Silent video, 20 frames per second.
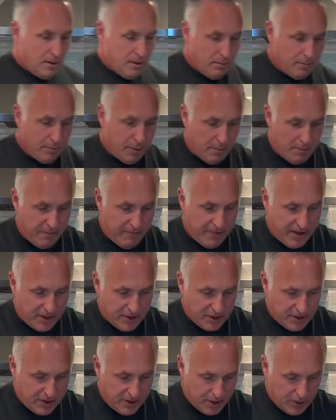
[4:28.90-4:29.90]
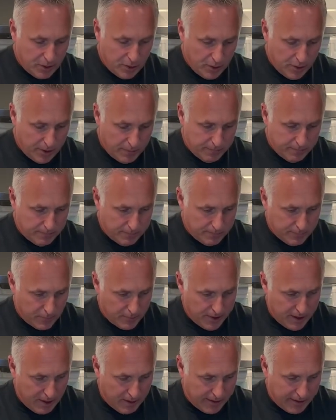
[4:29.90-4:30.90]
Put my veggies into it
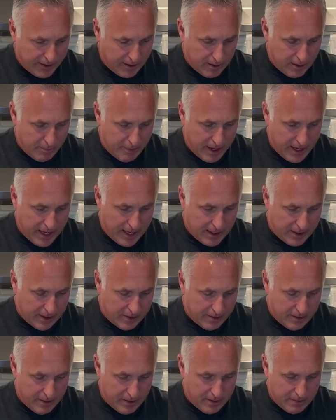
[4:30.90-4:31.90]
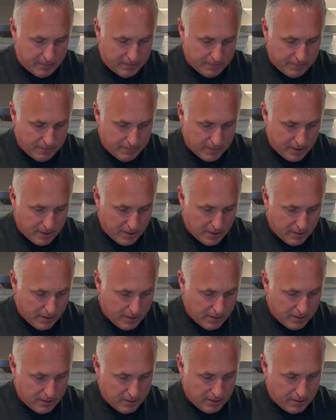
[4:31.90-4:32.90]
without getting the pan in there.
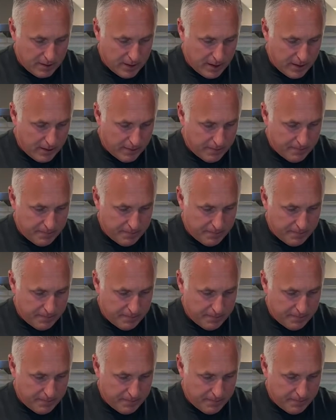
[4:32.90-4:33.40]
Okay.